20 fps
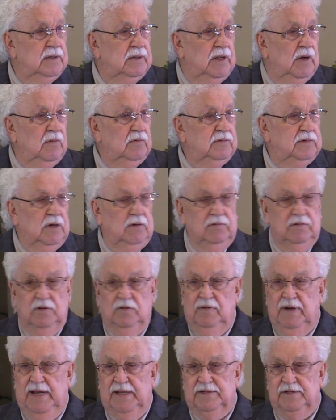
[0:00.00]
Don't, don't
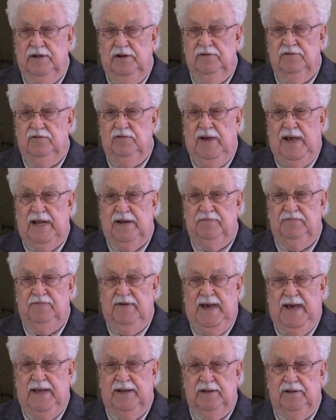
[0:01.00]
go out there and try to
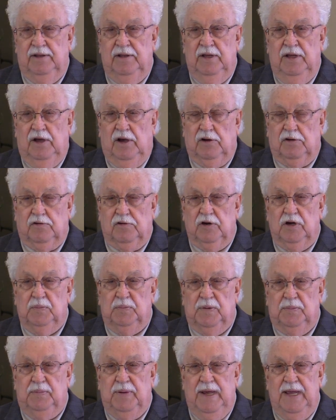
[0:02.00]
find a, a
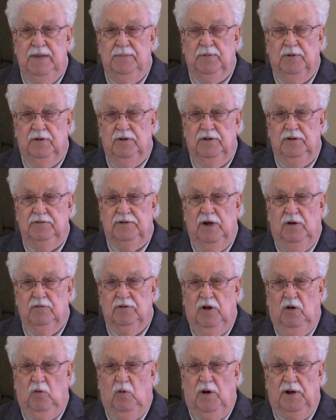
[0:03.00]
group of people who don't
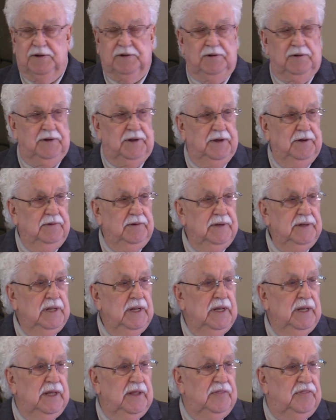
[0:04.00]
know what they're doing
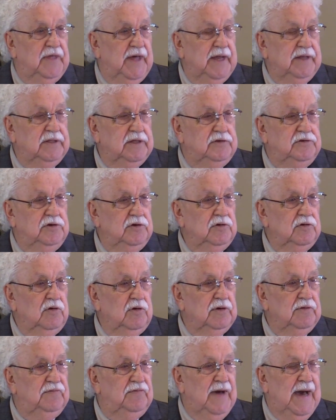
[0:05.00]
and think that you're
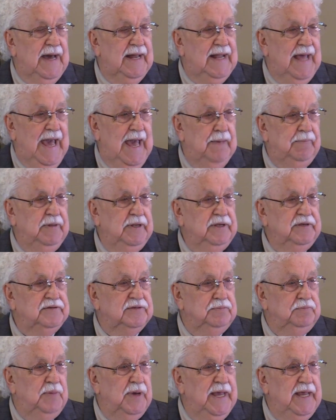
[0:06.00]
going to find happiness
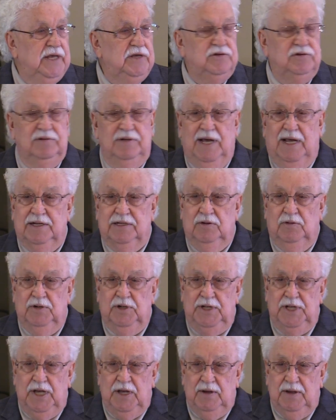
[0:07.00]
and peace. You're not
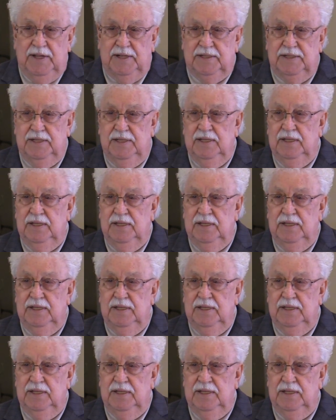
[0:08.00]
going to do it.